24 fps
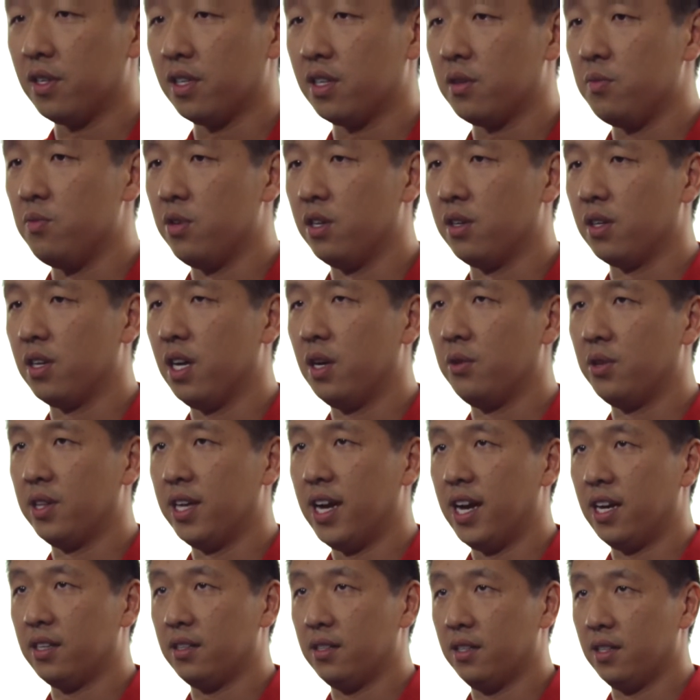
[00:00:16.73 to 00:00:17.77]
can communicate with
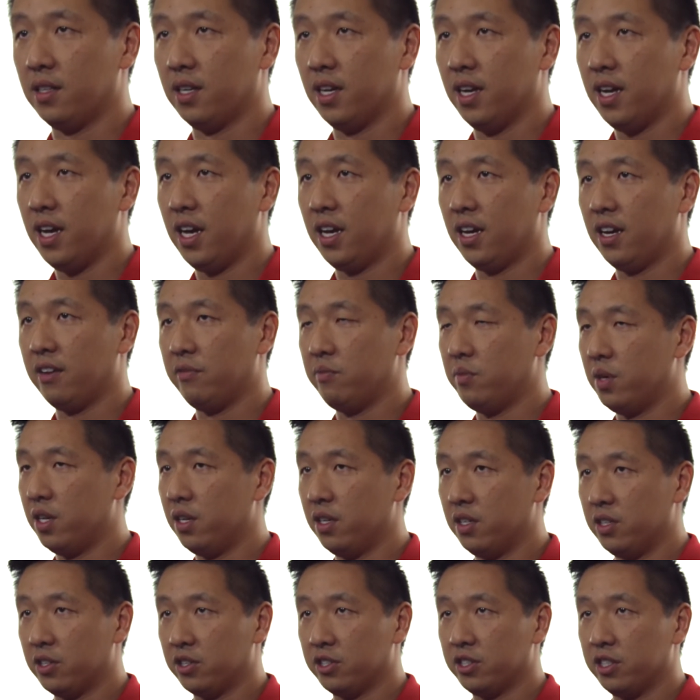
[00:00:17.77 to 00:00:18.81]
the athlete that, hey, I've
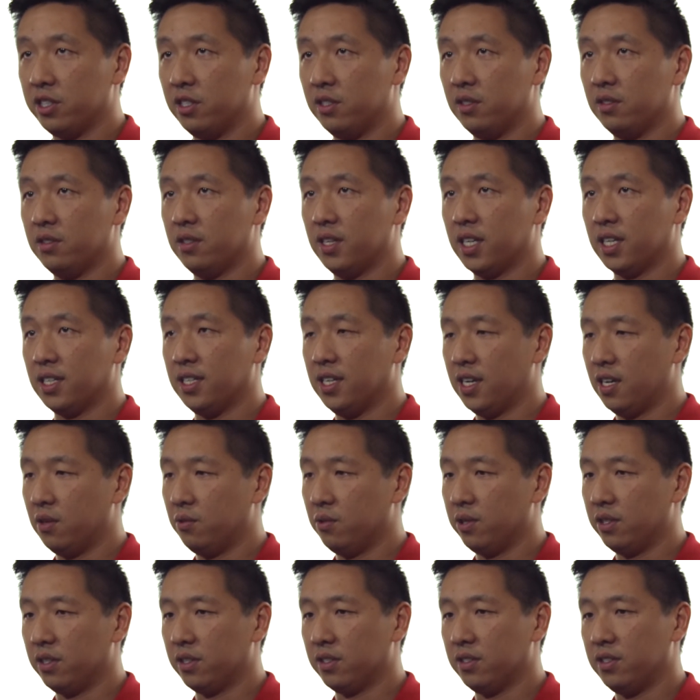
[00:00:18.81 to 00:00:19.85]
been in your shoes, I get
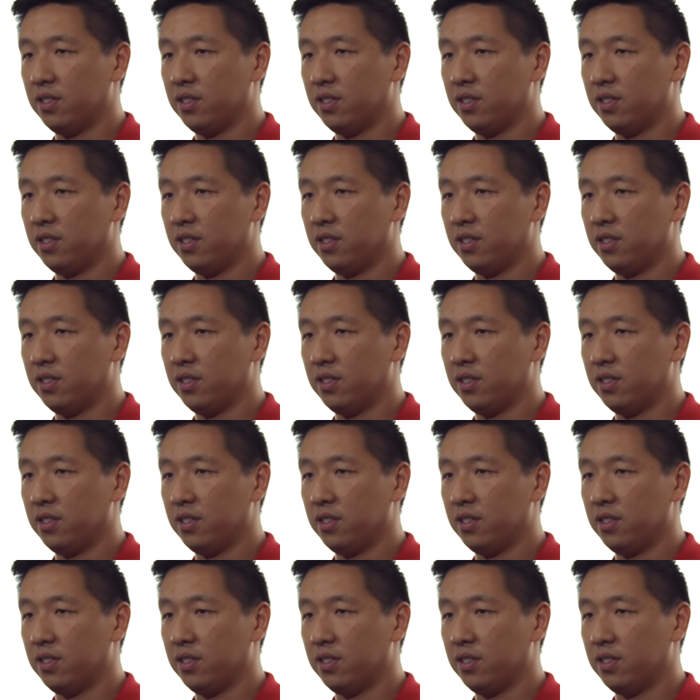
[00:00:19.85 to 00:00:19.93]
what you're